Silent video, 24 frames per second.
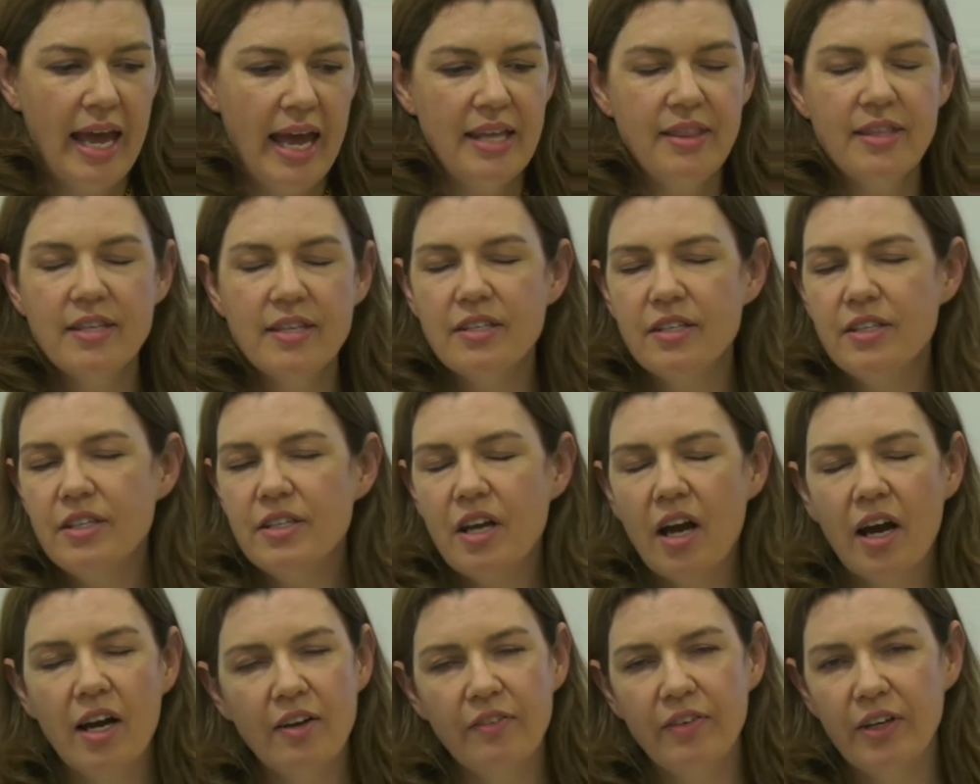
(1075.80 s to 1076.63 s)
And there's a
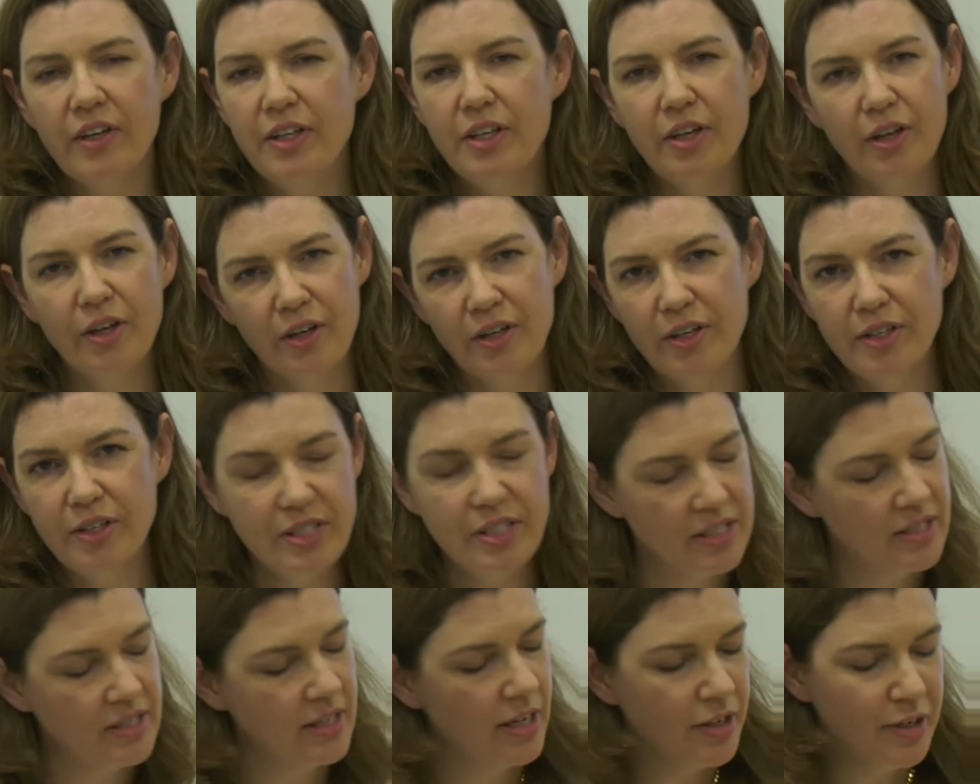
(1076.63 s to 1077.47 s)
kind of,
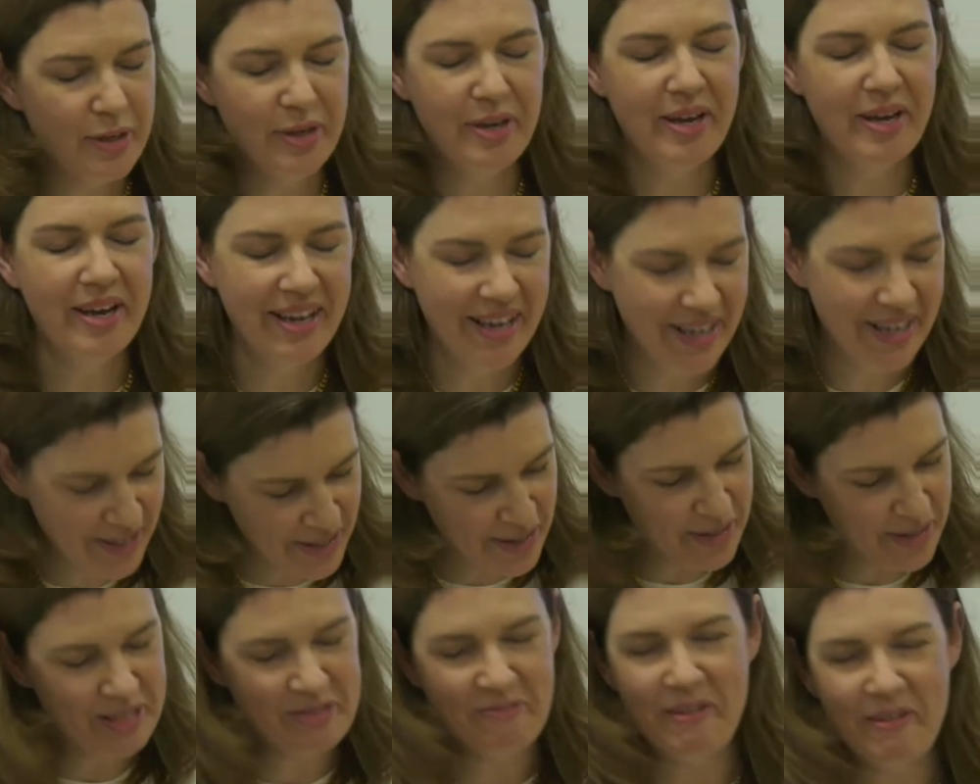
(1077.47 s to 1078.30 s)
just a
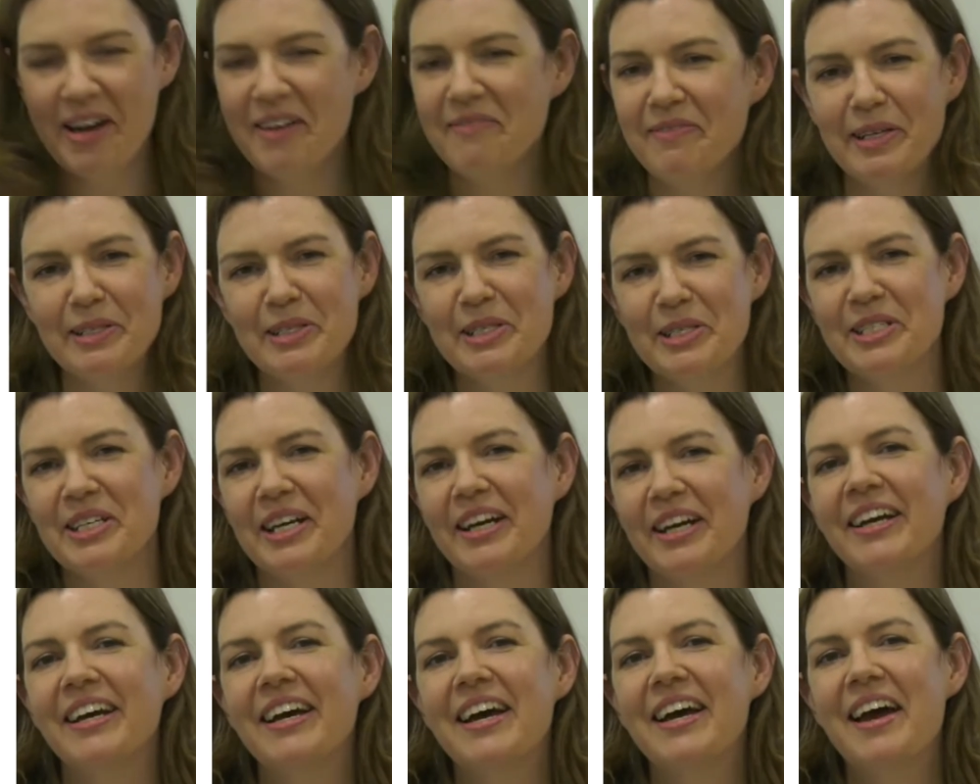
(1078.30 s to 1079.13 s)
huge amount of
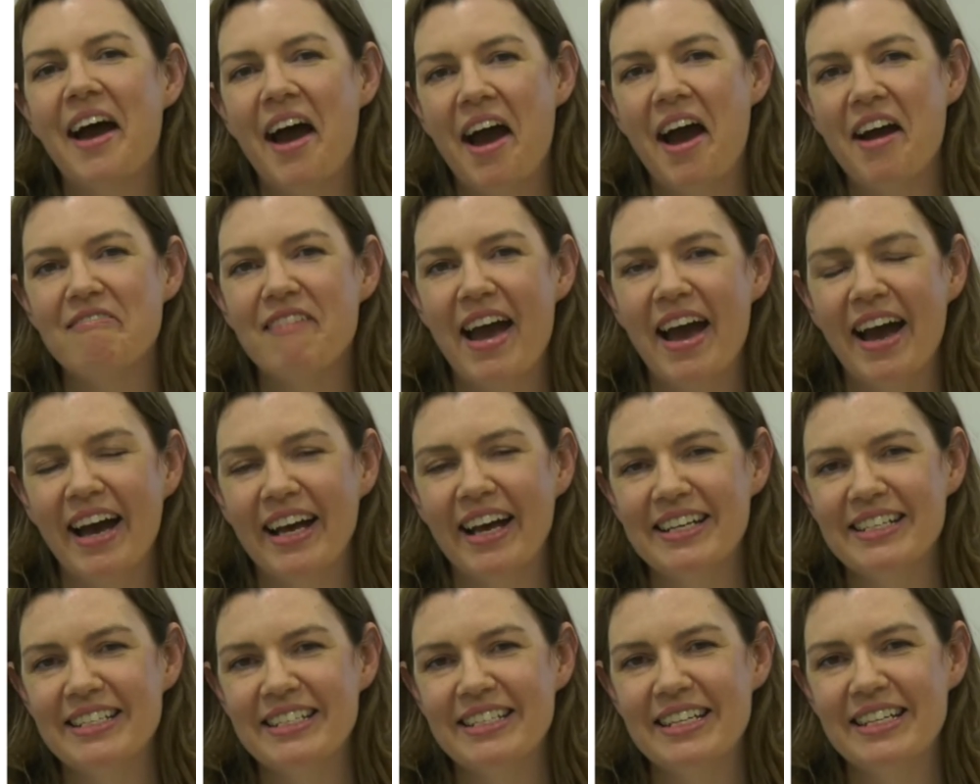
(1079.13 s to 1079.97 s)
literature
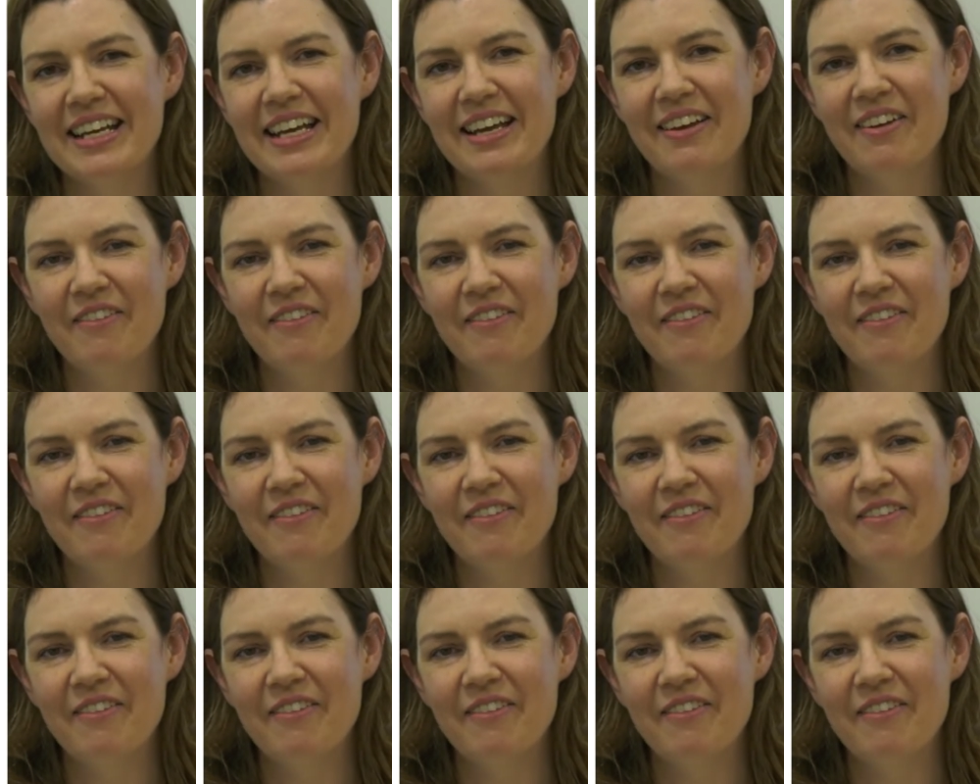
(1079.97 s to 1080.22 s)
around